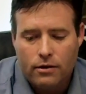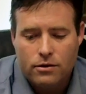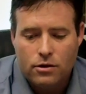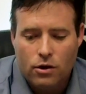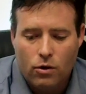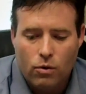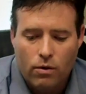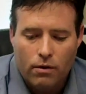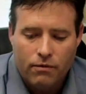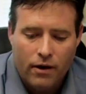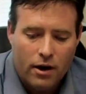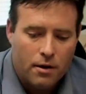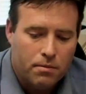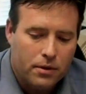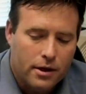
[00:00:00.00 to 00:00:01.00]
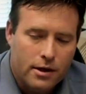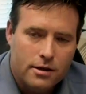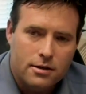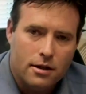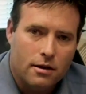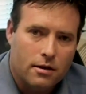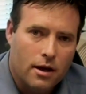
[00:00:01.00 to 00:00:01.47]
So we're very
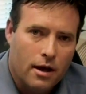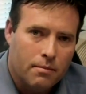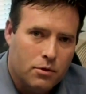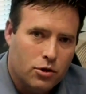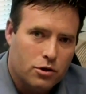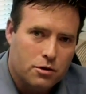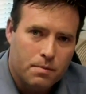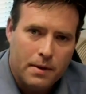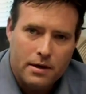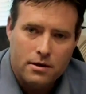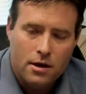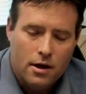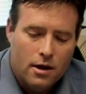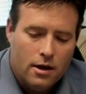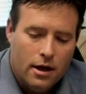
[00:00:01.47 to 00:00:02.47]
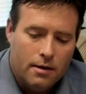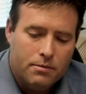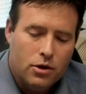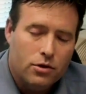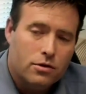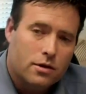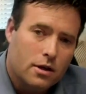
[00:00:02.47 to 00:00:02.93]
pleased, and M
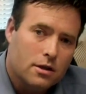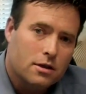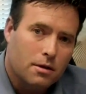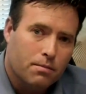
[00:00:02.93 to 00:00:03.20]
two Sys